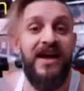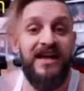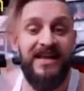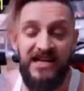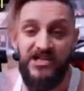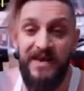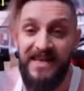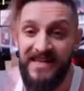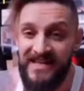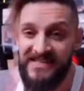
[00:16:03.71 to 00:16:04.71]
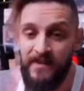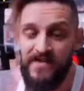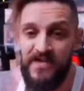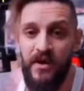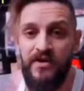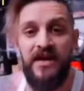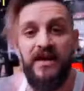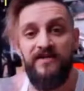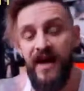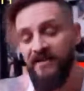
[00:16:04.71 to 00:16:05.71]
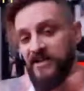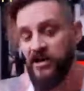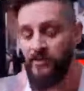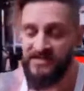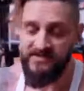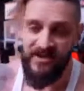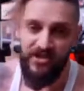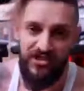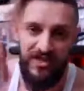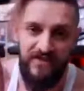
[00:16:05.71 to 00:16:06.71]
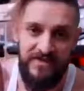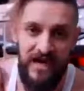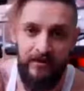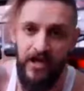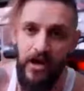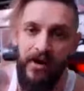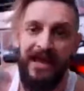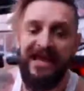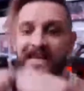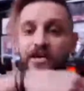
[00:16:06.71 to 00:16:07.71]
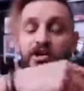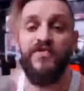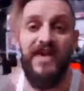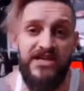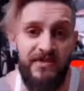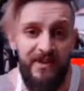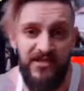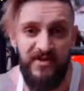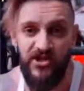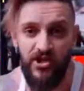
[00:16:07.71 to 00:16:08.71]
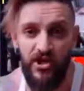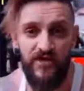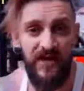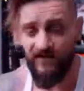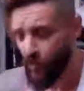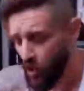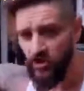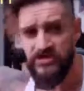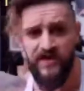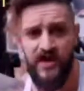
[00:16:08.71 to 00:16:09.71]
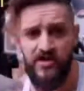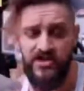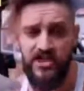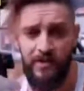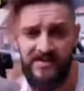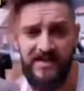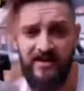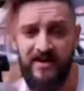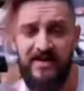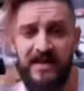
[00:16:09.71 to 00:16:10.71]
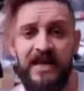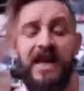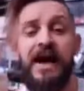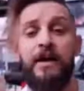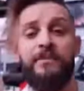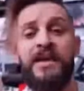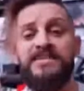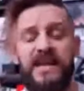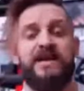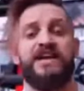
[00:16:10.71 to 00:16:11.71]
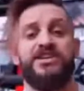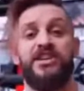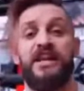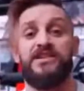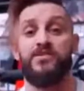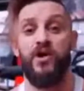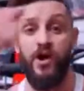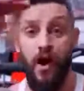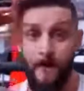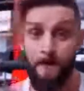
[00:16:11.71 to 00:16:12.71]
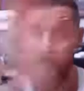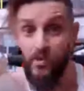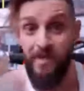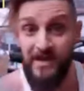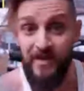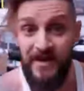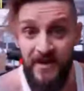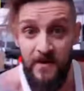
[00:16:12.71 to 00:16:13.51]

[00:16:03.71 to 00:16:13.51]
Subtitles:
Catch me in the next episode. If you have any comments, make sure to leave them down below. Hit that notification bell to make sure you're notified of all these videos so you don't miss out on anything. I'm Lex and I'll catch you in the next one. Boom, baby.